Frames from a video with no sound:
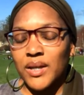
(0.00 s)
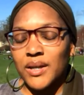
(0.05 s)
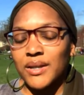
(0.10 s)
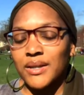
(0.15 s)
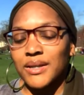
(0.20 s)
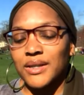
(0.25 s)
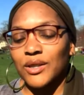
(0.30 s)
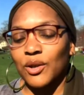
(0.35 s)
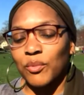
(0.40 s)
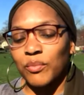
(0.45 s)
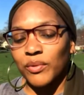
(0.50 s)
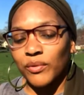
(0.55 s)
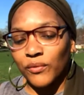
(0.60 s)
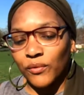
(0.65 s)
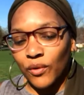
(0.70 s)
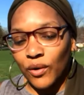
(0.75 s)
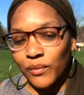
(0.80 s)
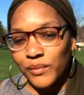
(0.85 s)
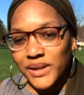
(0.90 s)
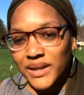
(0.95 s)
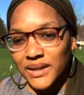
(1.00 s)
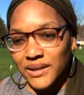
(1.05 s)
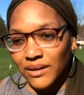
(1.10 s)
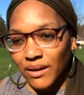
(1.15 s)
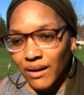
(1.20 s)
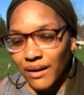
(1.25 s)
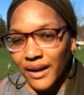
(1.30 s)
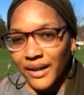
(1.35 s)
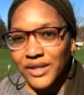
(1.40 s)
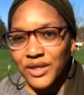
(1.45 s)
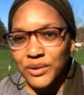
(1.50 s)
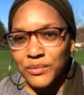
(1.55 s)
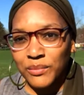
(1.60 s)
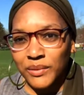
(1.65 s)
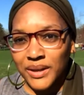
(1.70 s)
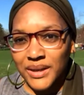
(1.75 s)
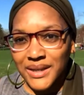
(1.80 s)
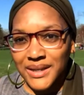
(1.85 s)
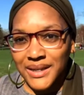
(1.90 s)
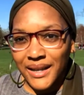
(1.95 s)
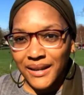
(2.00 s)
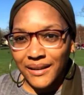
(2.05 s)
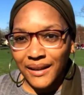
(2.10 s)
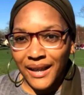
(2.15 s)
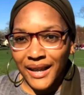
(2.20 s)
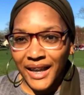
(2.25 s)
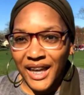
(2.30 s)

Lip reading: So before we start, I just want to say, like,